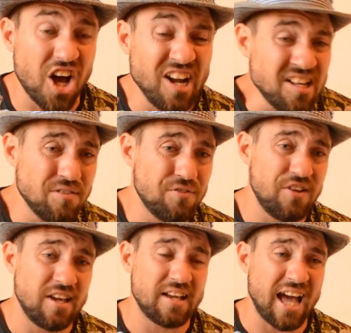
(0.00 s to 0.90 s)
I don't
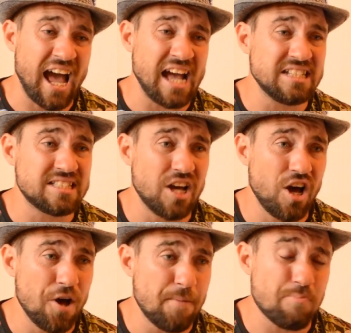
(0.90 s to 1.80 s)
think as
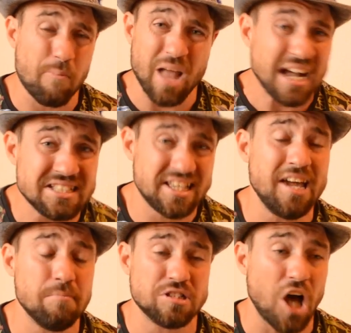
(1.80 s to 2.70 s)
um, as
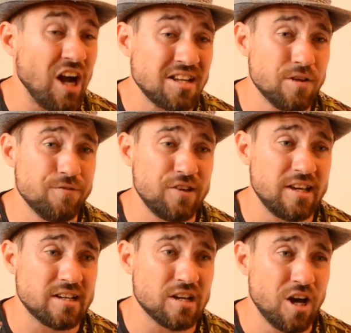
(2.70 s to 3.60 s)
gamers, I don't
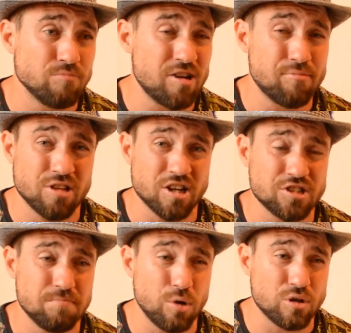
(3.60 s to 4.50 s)
think uh,
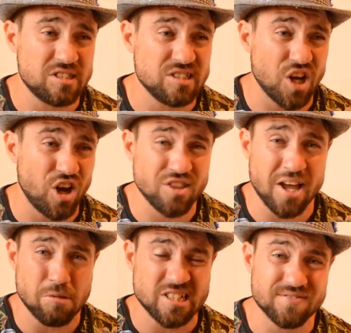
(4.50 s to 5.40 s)
reproduction boxes are
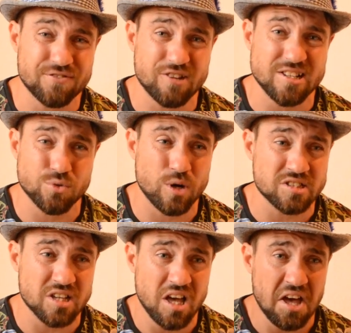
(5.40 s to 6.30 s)
that much of a threat to
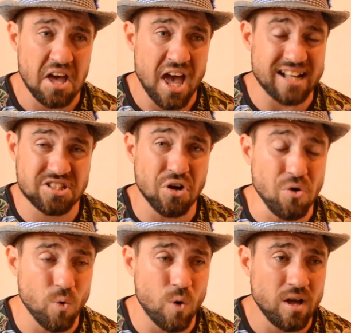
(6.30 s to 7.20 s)
us at
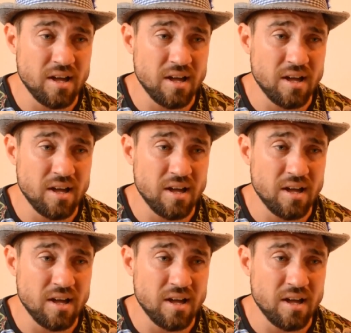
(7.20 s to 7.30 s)
all.